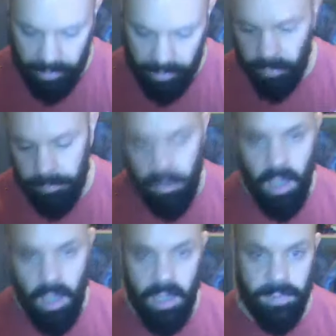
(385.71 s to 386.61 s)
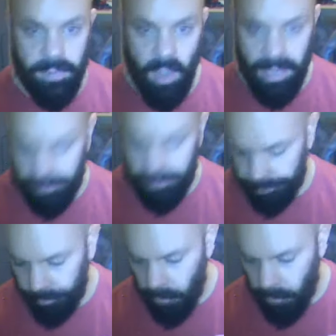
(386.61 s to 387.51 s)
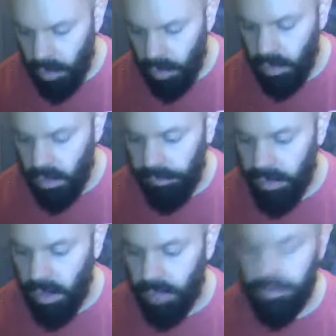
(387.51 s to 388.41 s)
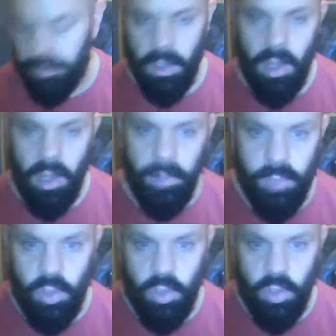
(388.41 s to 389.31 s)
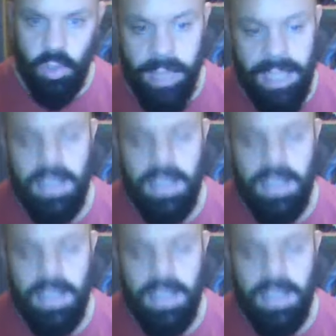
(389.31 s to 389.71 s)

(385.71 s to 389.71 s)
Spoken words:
so love Conan, love the art, love the story.